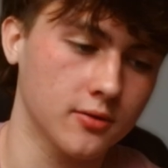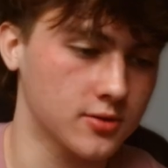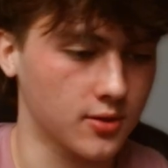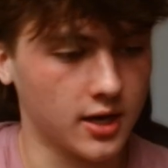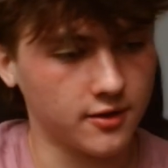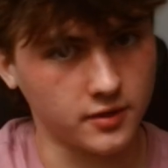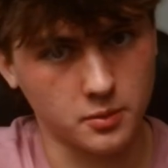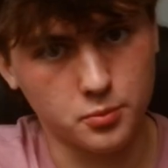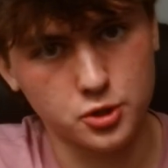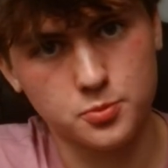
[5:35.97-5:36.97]
So I have
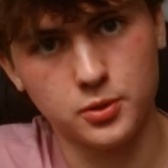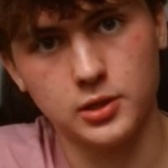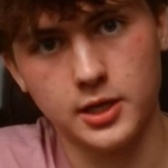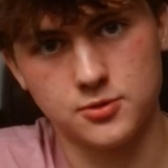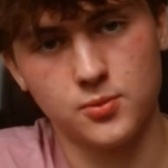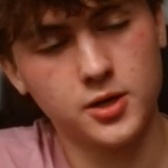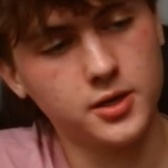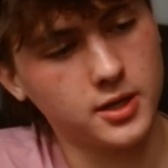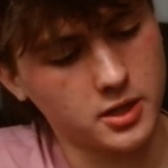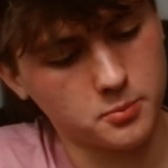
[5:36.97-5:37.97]
like push-pull legs 1
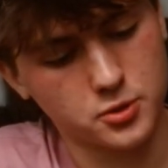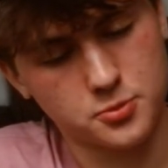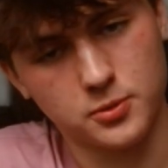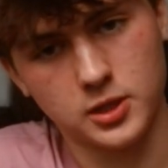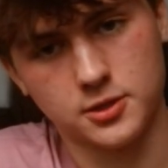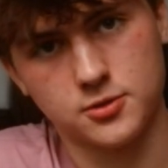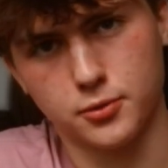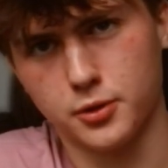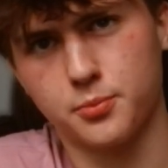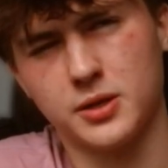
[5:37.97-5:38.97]
and then push-pull legs 2.
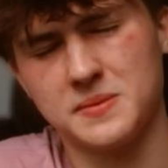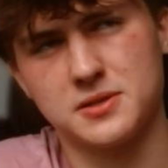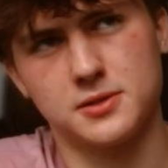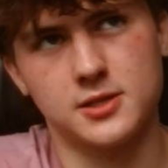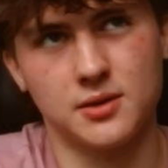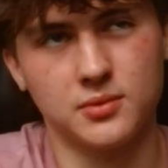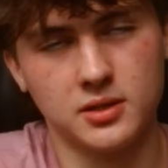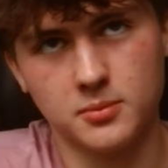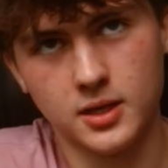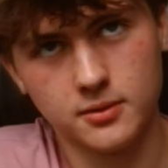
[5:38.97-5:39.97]
They're pretty much the same
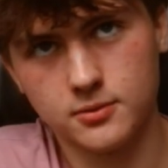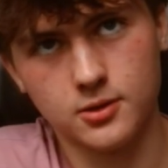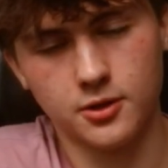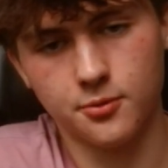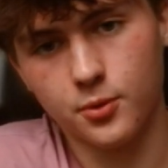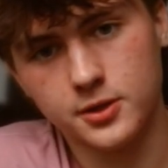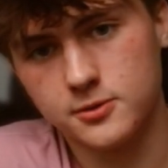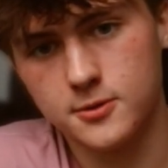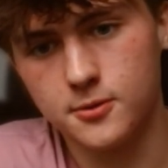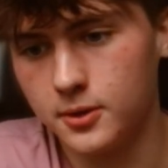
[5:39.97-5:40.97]
thing, but I call them 1 and
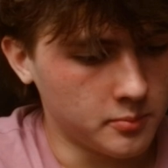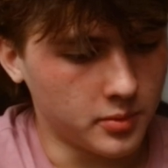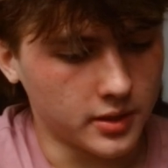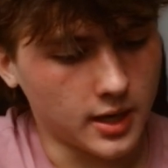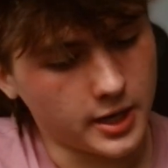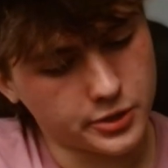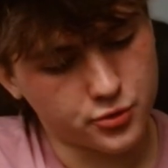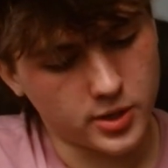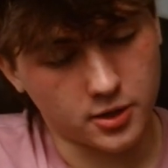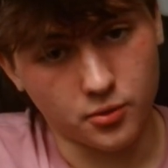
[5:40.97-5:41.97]
2. But I
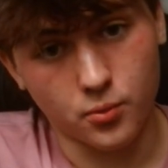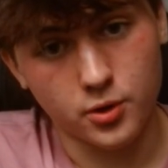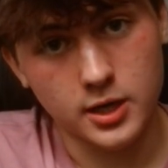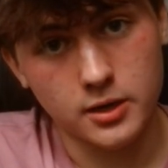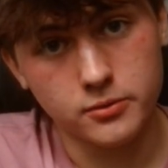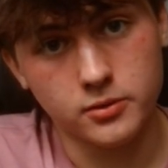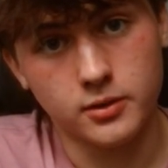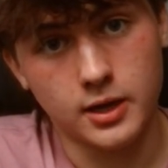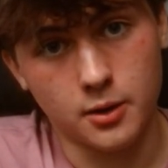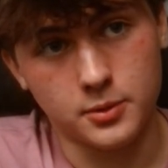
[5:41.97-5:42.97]
track the workout,
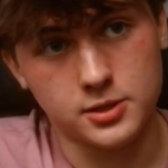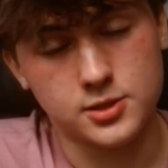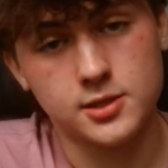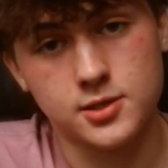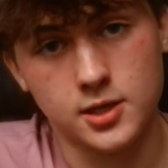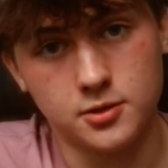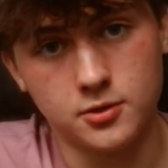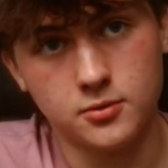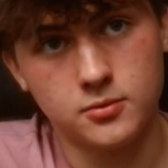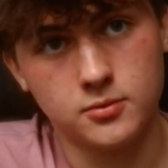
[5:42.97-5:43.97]
how many sets I
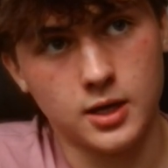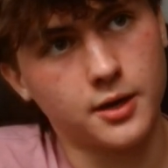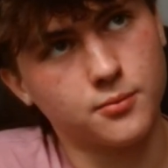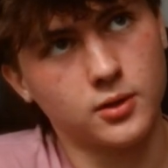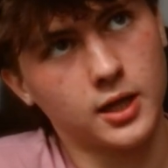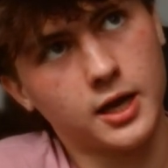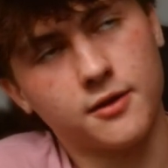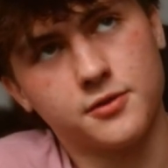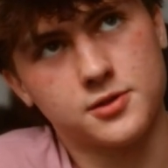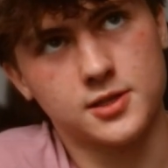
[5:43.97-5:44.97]
do. I
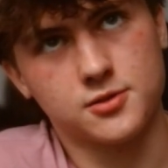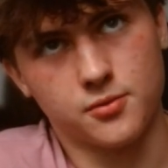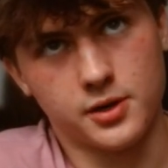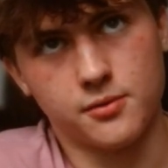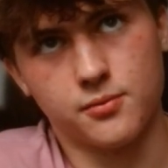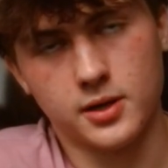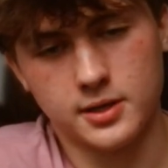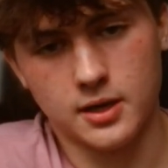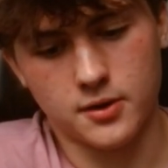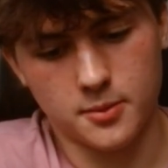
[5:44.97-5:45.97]
have the sets already written
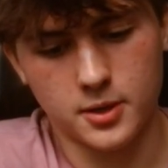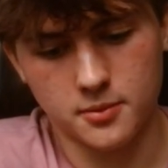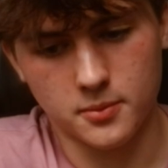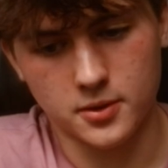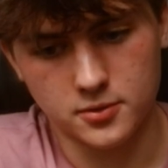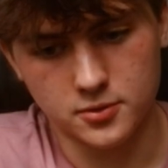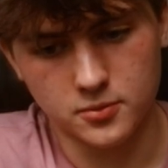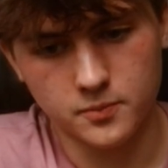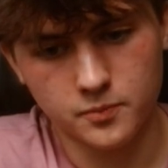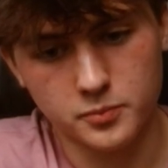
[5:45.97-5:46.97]
down, how many I'm going to do.
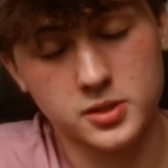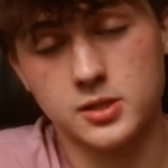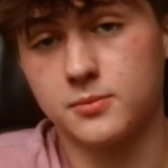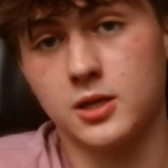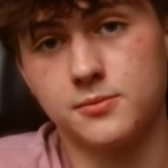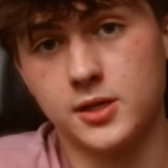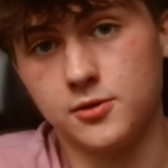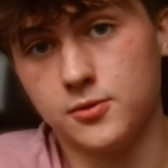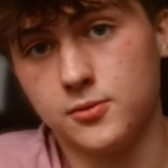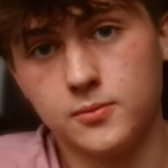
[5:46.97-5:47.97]
But sometimes I
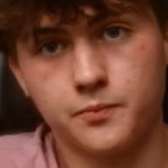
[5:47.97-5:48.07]
do